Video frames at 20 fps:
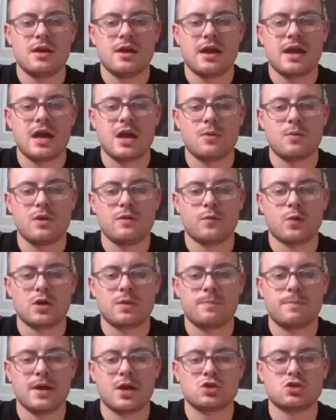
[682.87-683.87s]
We've only
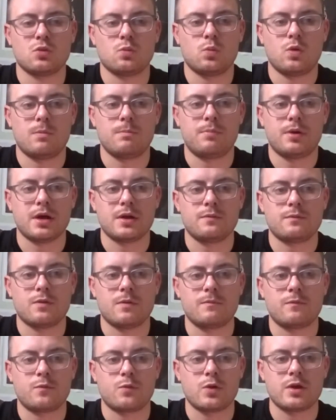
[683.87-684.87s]
picked up 1 point from
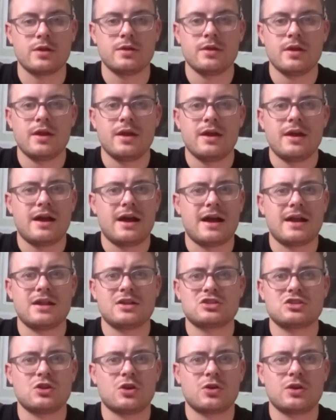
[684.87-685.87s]
three, and
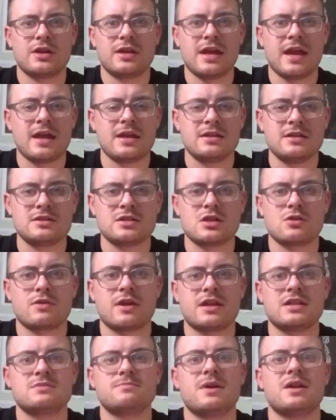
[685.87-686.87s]
it's not going to get any easier
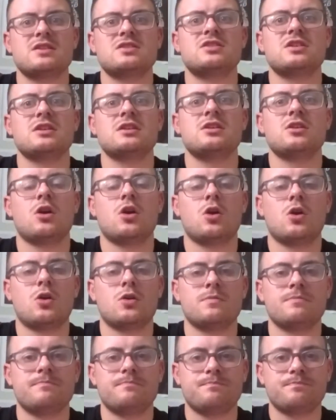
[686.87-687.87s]
against Man City
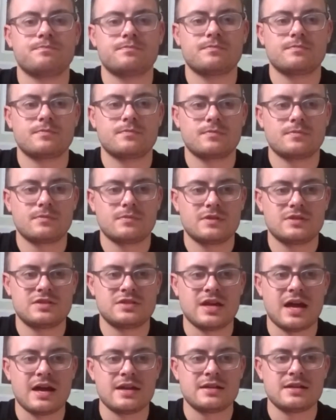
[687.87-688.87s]
on
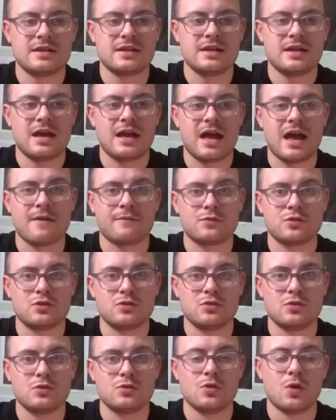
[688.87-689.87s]
Saturday
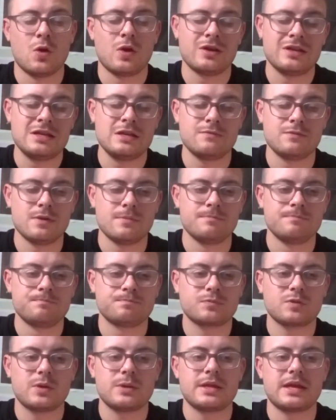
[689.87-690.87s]
afternoon or evening
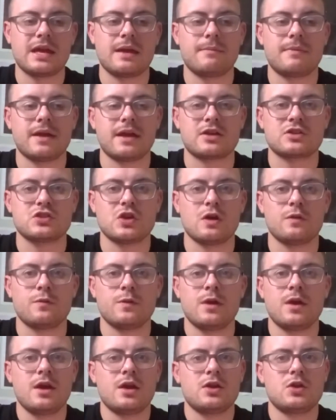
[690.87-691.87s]
when the game kicks off.
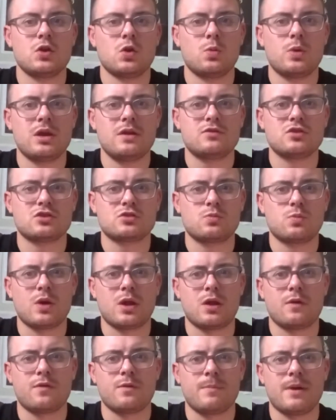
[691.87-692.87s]
You know, we just
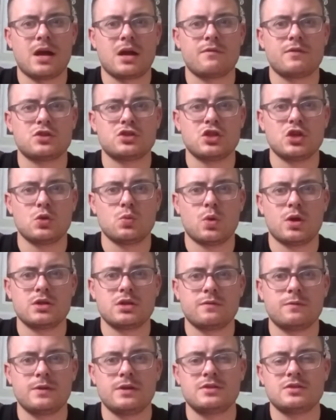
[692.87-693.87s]
went off the back of a 2-1
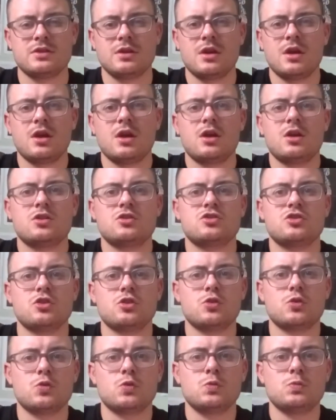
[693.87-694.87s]
defeat
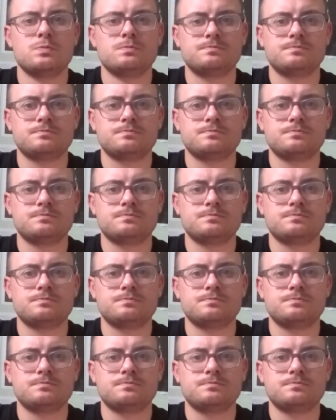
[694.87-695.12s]
to